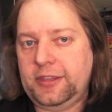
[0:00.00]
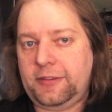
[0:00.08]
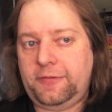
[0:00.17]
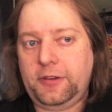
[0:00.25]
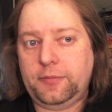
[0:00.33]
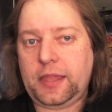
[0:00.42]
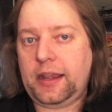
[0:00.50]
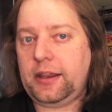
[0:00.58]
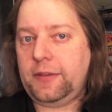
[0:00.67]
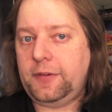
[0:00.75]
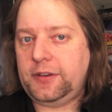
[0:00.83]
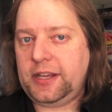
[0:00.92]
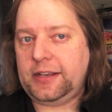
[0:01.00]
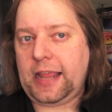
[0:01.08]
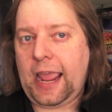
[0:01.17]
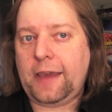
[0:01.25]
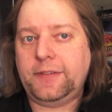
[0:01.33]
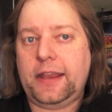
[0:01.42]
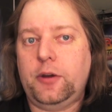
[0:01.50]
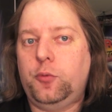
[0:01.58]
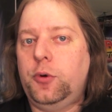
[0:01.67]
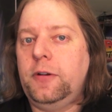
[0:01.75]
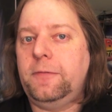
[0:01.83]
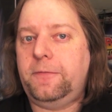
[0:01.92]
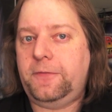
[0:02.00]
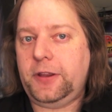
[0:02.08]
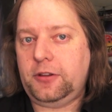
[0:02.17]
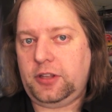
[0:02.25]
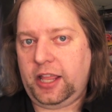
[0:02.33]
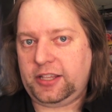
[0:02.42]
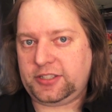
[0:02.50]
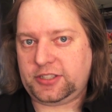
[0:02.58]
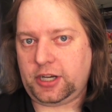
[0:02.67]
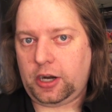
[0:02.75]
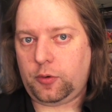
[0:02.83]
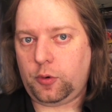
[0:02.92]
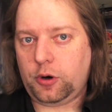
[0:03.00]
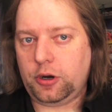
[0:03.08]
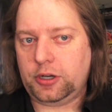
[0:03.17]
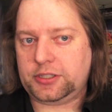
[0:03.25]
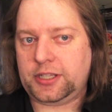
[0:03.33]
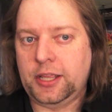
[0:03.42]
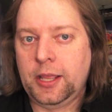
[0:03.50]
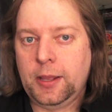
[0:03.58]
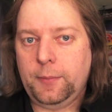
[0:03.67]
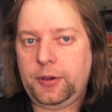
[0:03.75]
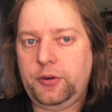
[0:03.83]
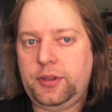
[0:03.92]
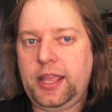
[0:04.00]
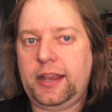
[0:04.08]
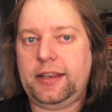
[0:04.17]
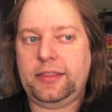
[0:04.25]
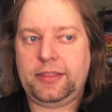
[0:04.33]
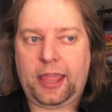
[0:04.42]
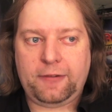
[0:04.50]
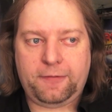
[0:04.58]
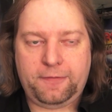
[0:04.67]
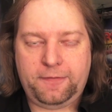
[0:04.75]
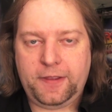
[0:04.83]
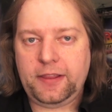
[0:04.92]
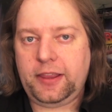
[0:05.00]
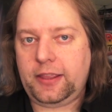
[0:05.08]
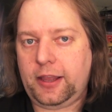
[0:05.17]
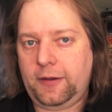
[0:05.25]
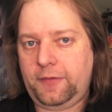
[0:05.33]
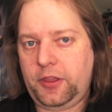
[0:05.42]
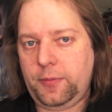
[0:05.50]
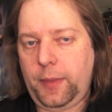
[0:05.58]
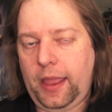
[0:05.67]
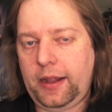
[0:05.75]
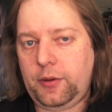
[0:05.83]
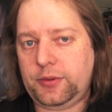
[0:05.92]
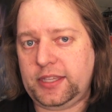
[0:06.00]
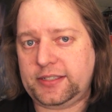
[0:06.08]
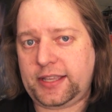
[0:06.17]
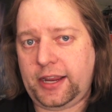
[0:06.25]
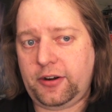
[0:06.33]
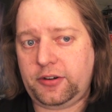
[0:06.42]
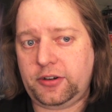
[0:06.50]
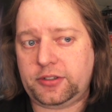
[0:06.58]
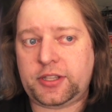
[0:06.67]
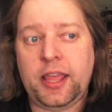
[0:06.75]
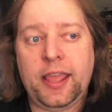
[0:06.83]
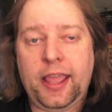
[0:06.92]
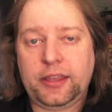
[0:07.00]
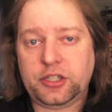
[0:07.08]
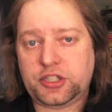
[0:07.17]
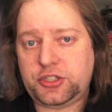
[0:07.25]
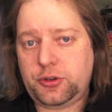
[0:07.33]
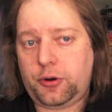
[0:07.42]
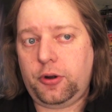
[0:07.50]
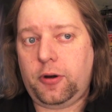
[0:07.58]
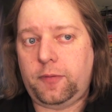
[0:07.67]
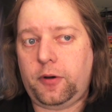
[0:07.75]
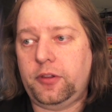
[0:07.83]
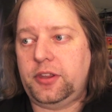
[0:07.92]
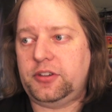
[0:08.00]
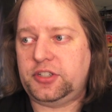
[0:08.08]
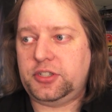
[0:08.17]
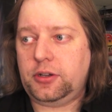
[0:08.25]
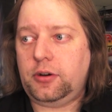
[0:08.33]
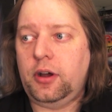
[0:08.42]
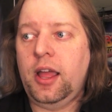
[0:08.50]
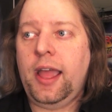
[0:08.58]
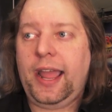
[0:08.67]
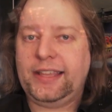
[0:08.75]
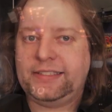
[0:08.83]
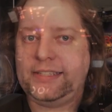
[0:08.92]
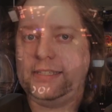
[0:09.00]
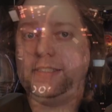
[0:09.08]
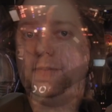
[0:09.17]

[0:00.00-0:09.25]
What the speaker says: this film, that if you didn't have that, it wouldn't feel like Star Wars. But you get that feeling of humanity with these characters, and the story overall, that there's still a sense